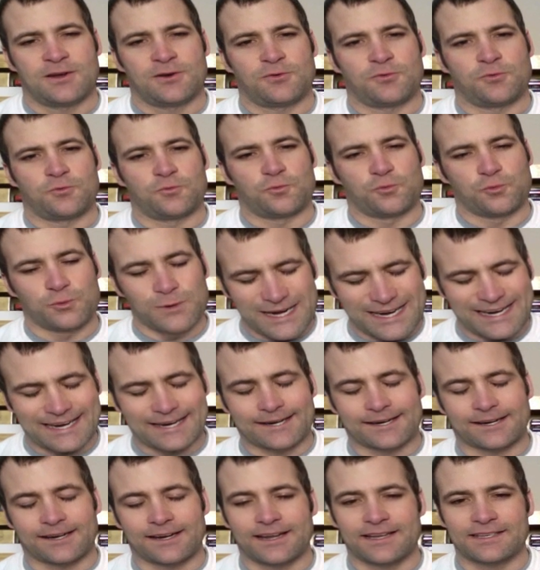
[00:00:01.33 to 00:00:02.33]

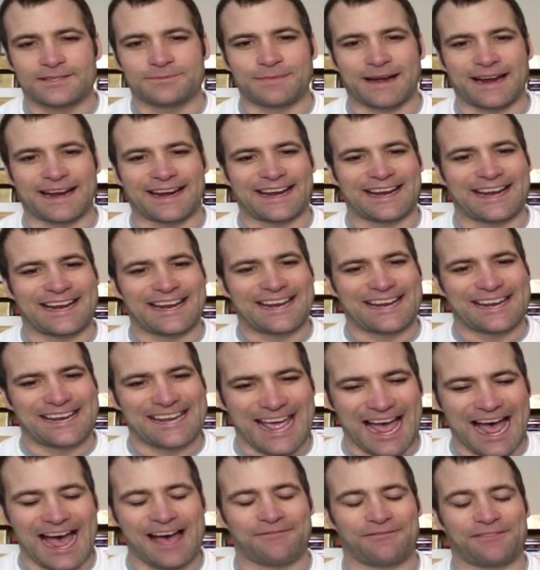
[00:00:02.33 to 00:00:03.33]
Where has my
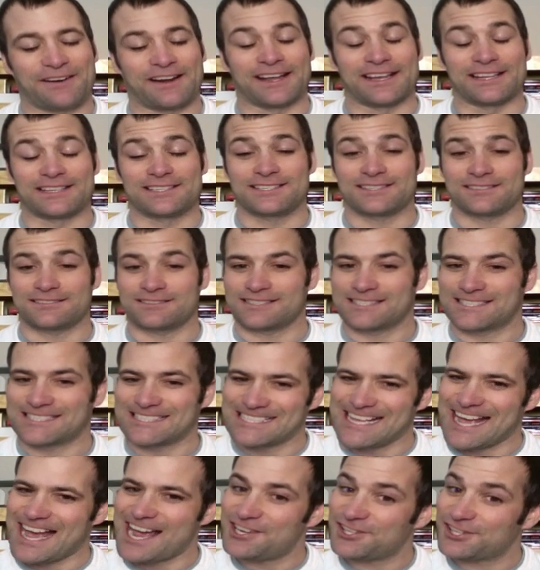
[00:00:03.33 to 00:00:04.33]

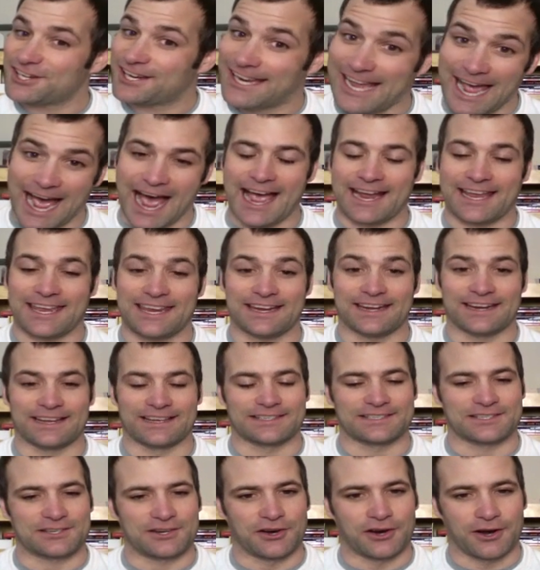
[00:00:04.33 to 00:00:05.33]

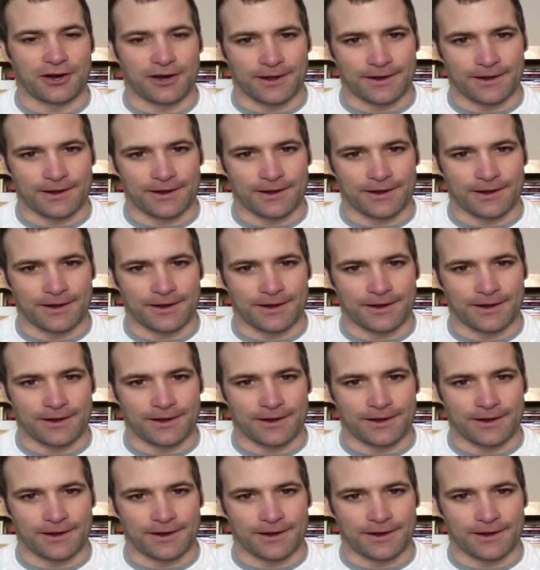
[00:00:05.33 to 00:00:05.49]
confidence/cockiness gone?